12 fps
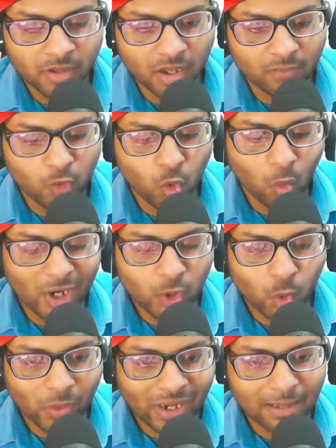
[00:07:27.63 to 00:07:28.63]
If you want
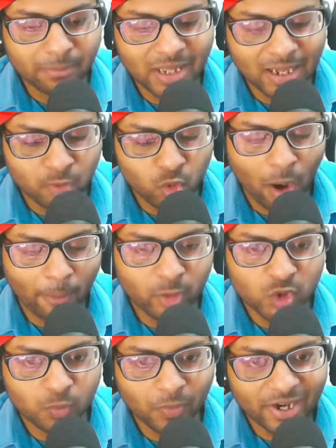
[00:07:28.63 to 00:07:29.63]
to claim them, you have to
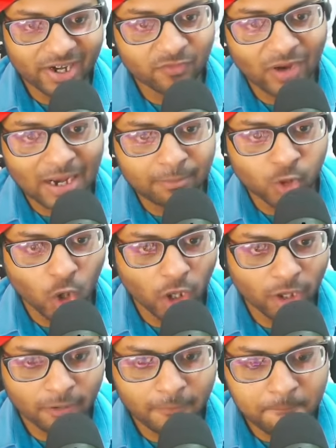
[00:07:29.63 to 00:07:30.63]
spend $5.